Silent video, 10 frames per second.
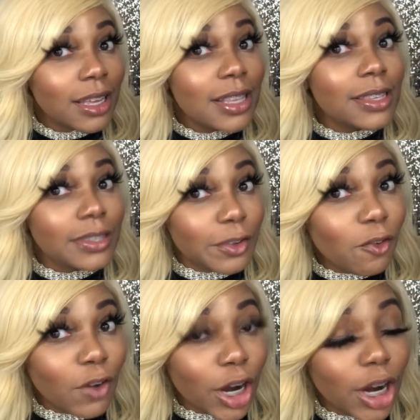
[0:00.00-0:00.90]

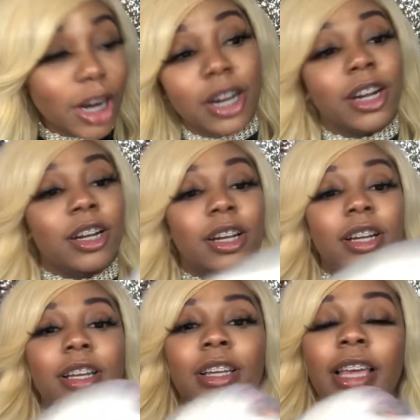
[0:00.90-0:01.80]
silver.
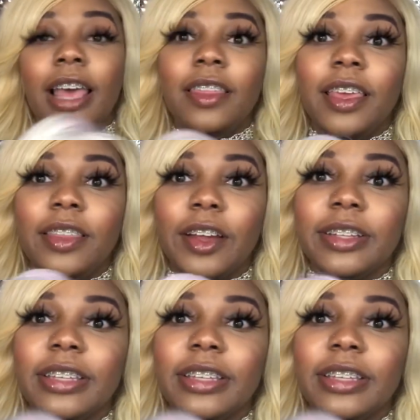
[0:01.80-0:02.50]
And then there's